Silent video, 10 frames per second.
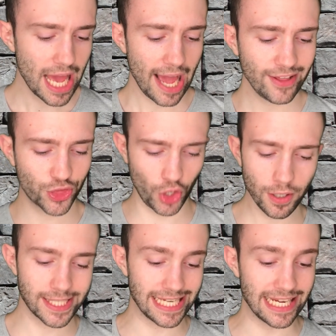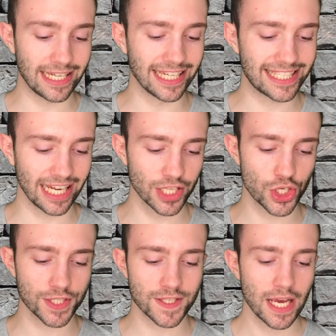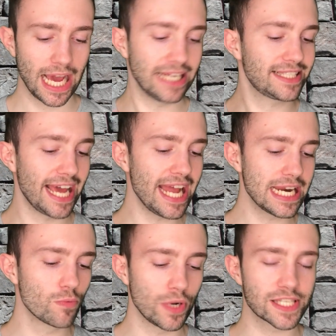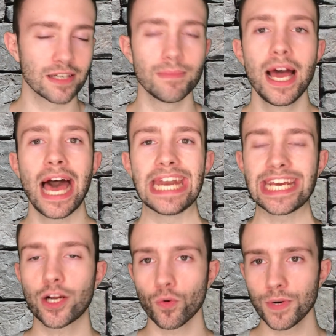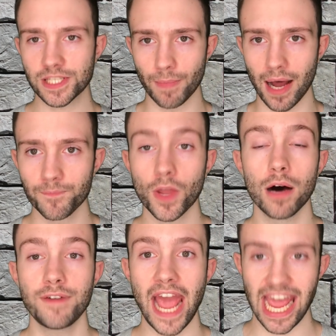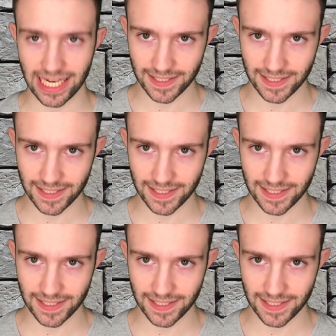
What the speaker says: a 13 in intelligence, a 10 in wisdom, and a charisma of 8.